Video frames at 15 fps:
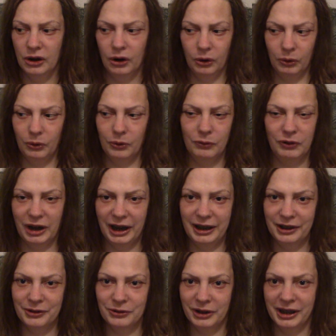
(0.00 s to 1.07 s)
oh,
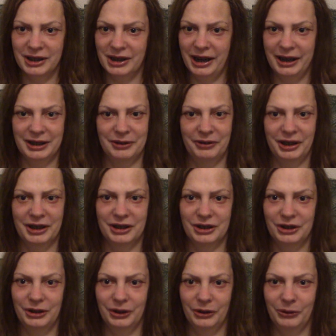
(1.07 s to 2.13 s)
violent trans activists,
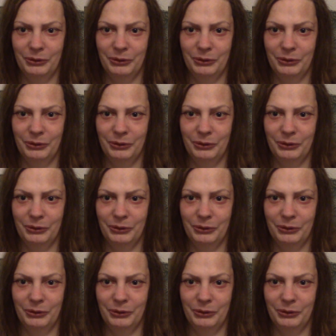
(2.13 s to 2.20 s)
you know,